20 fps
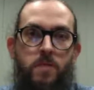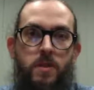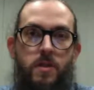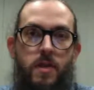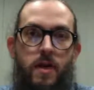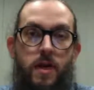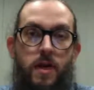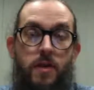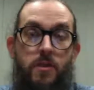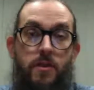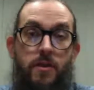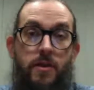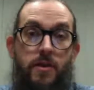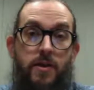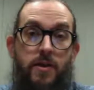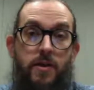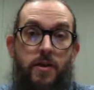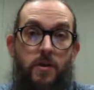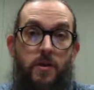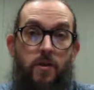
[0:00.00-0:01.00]
And
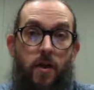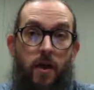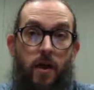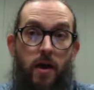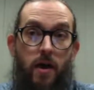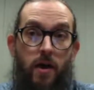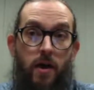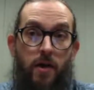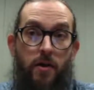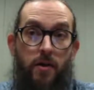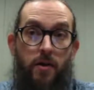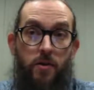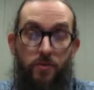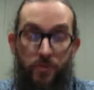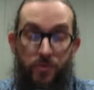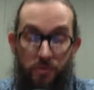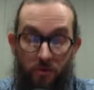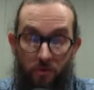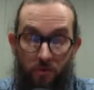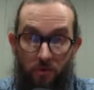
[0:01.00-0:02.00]
then I
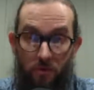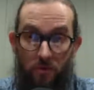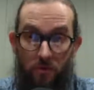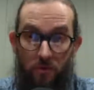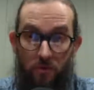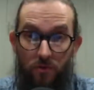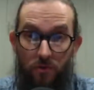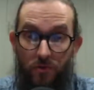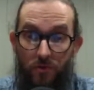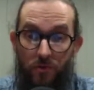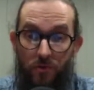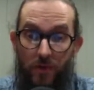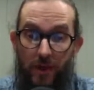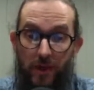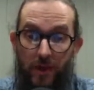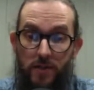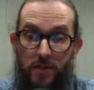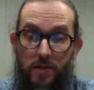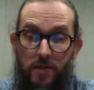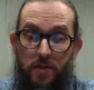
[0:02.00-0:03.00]
also
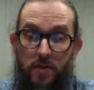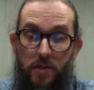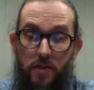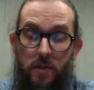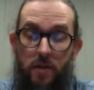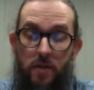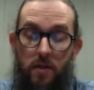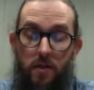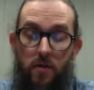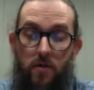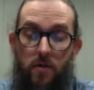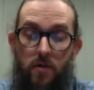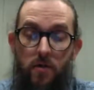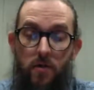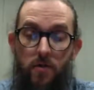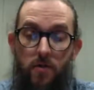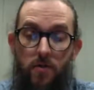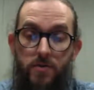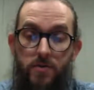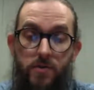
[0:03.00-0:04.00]
curate
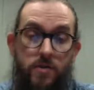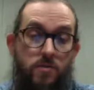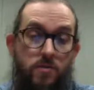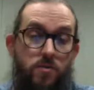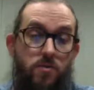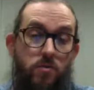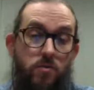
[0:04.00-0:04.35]
a seasonal